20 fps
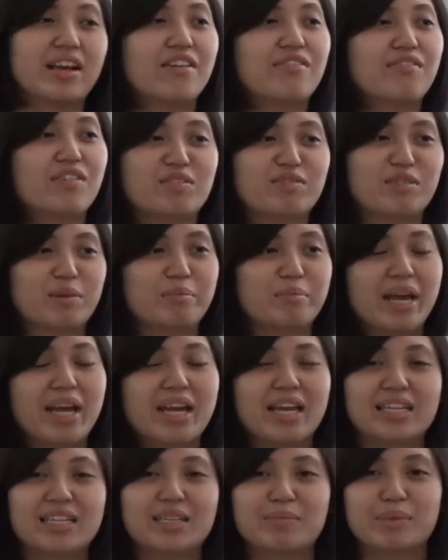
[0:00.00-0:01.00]
ever met
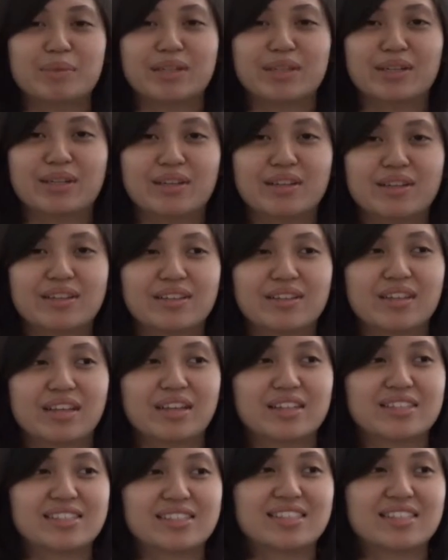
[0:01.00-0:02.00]
anybody
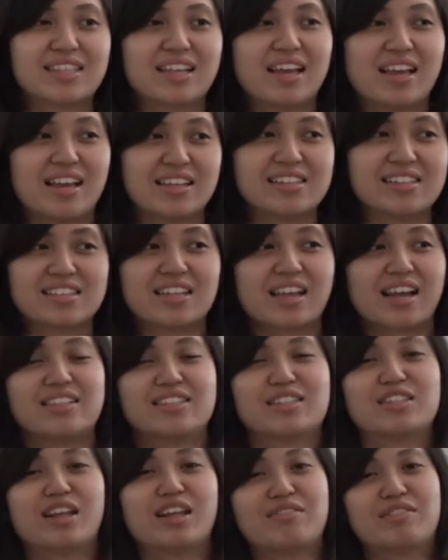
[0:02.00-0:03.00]
has size
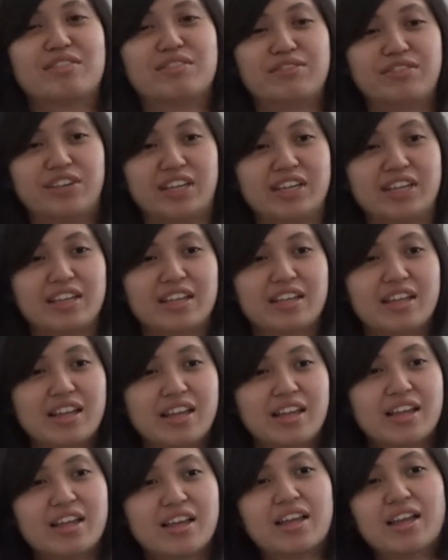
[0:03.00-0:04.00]
11 feet.
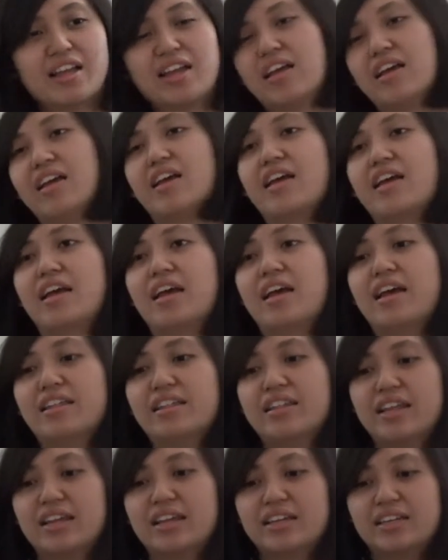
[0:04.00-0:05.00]
And
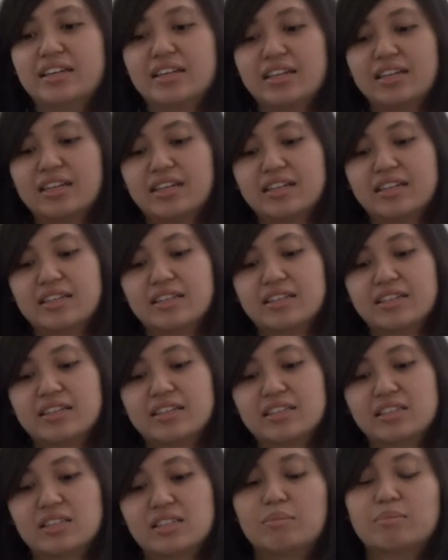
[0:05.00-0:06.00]
then
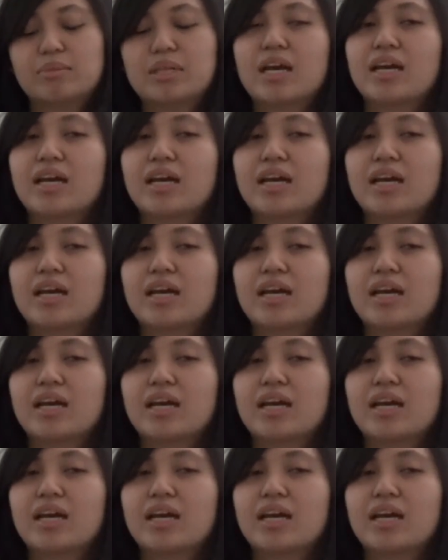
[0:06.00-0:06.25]
most of the